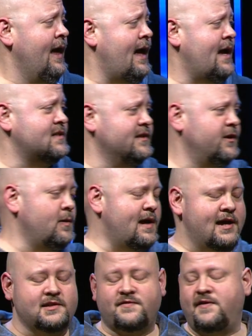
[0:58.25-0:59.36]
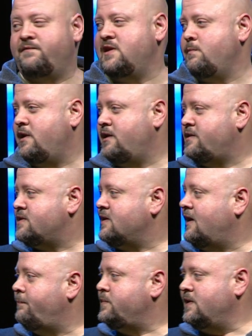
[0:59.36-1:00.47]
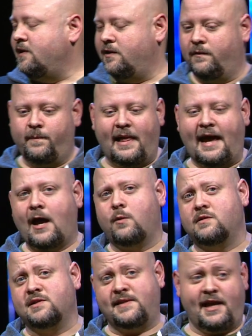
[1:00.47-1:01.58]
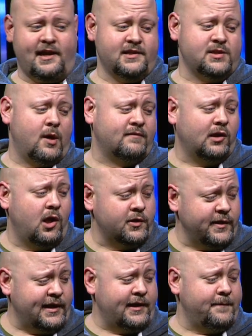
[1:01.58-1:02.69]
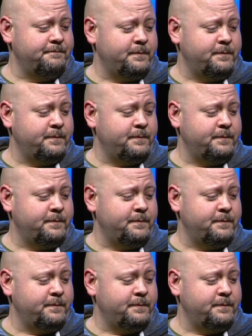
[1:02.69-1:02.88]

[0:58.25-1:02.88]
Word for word: as little as 15 minutes up till hours, days, however long you need.